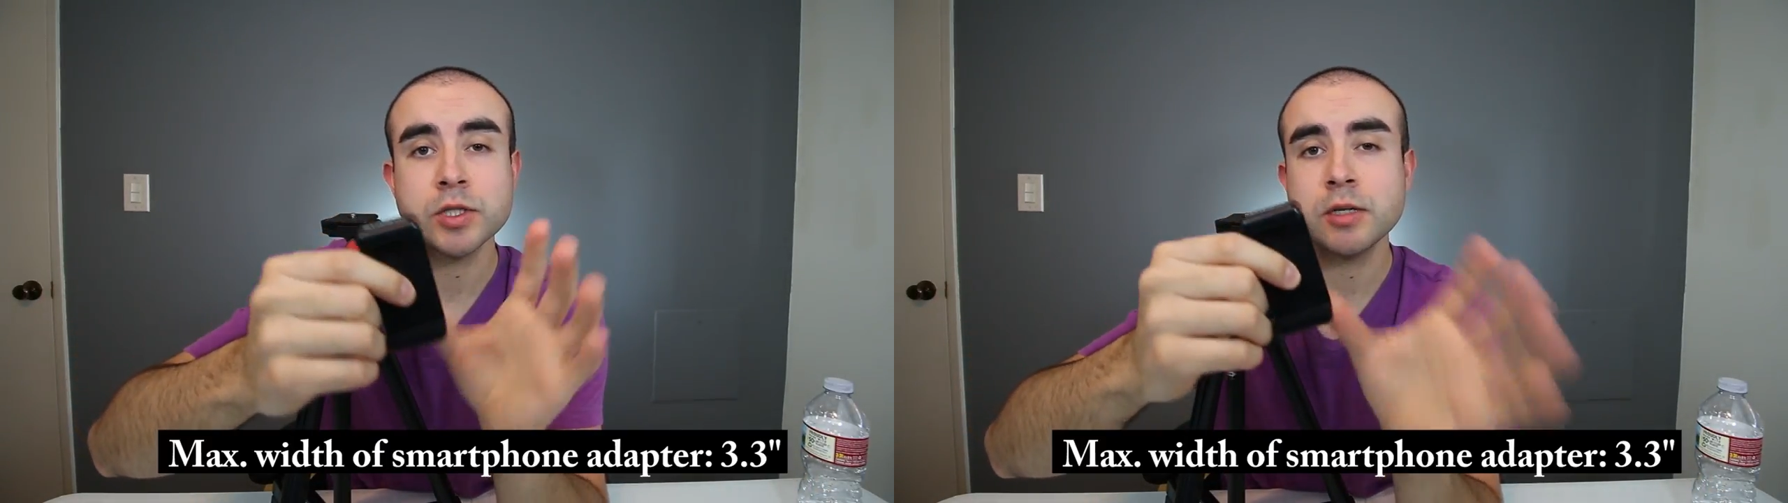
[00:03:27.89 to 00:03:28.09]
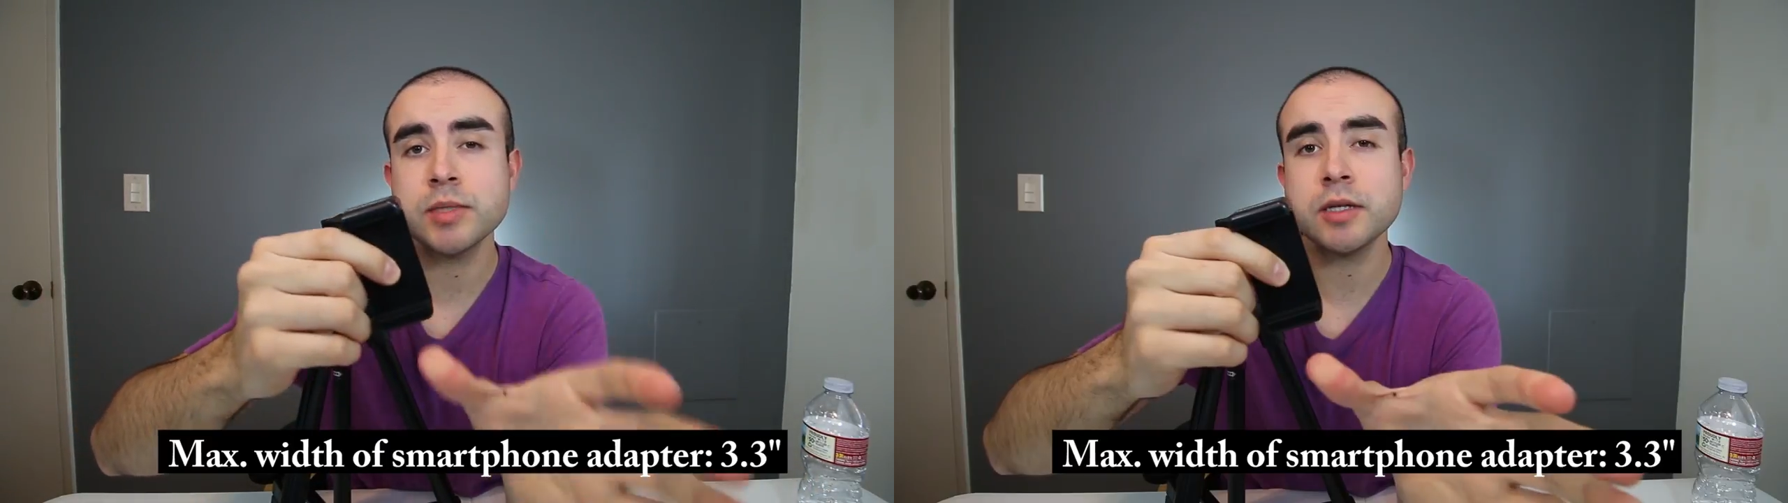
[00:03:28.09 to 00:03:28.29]

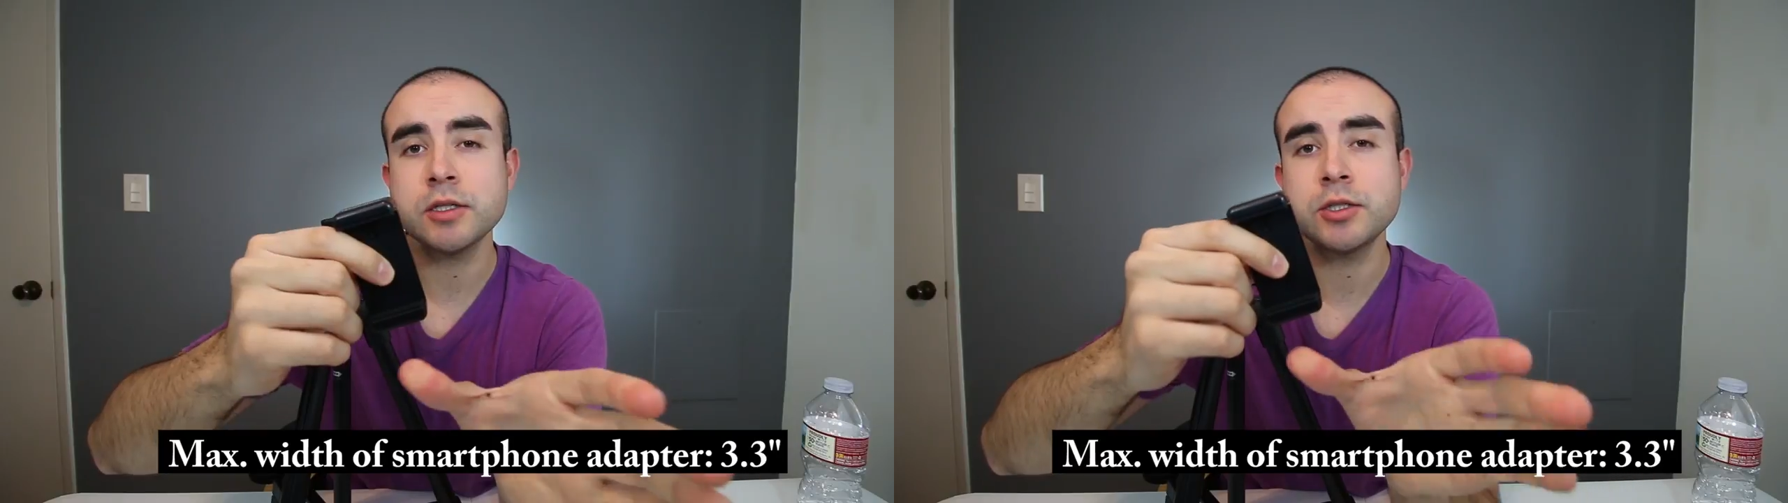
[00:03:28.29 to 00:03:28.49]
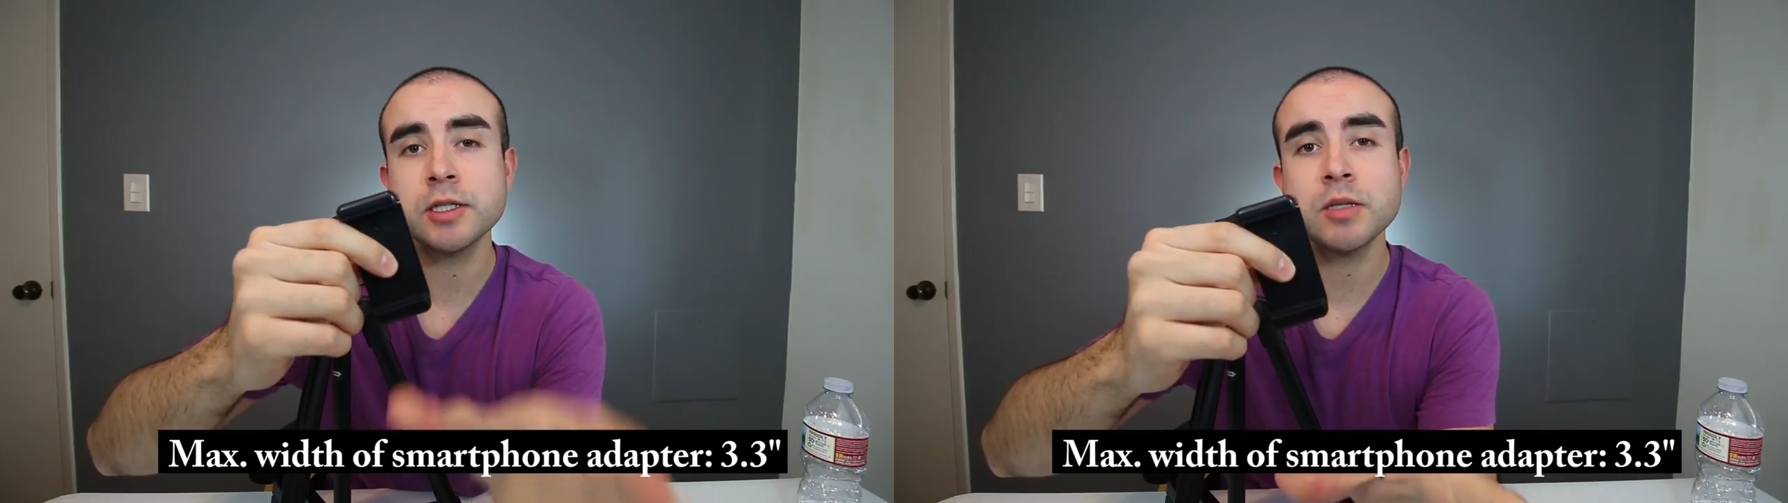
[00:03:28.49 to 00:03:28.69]
which comes out
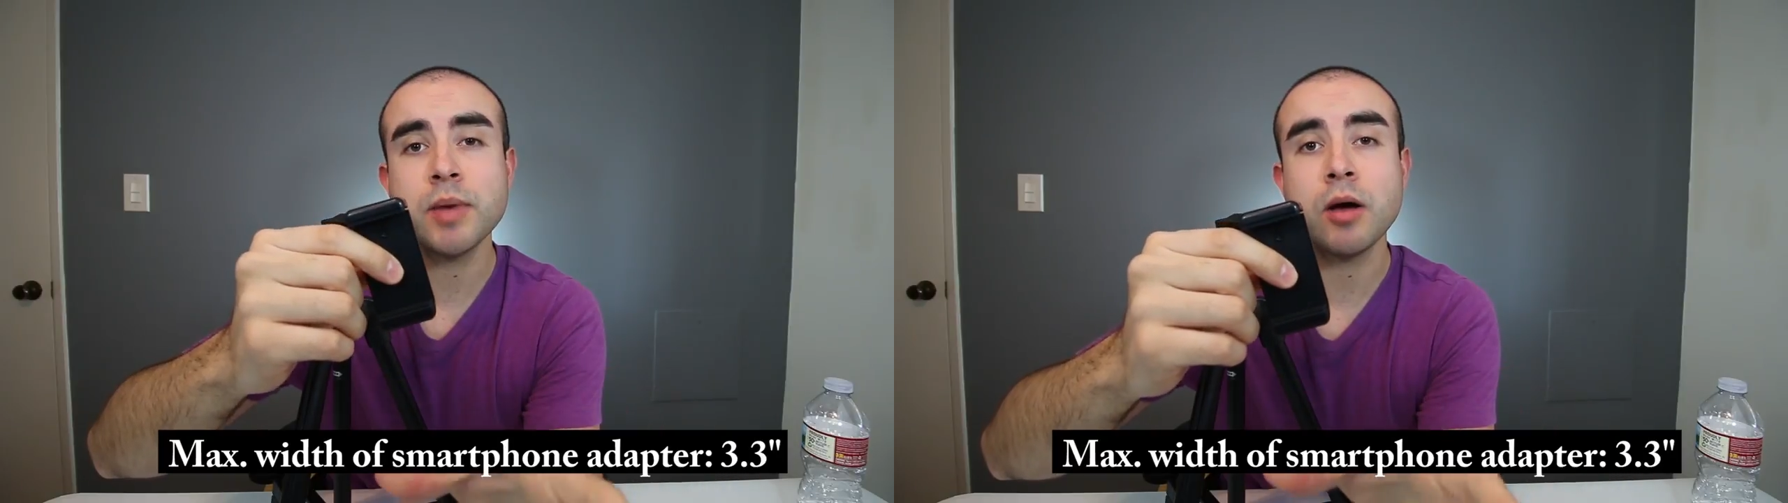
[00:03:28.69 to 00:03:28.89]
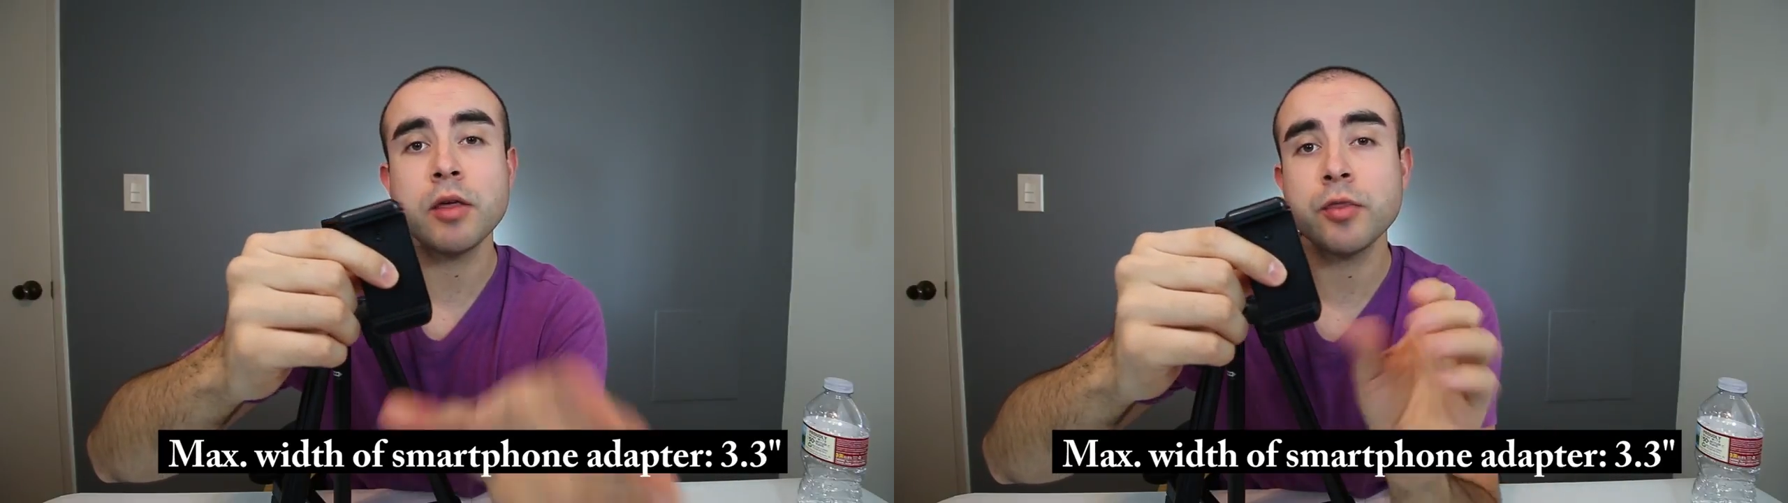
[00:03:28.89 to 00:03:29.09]
to just
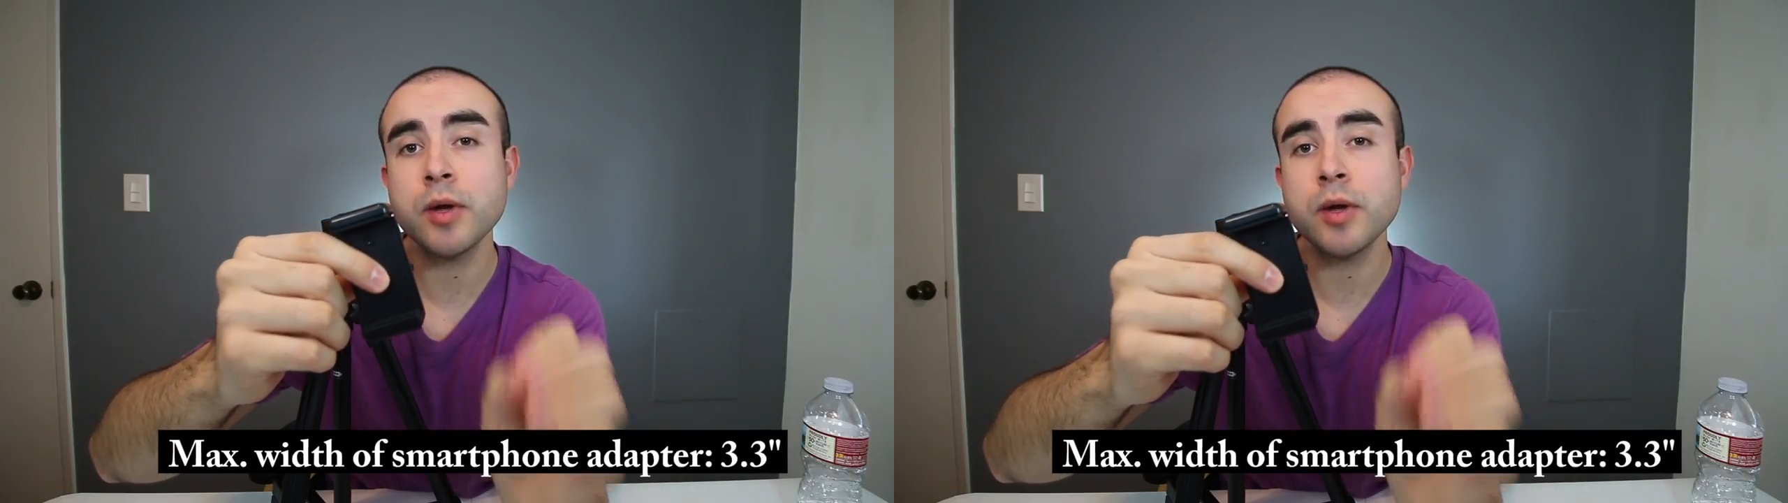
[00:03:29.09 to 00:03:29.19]
about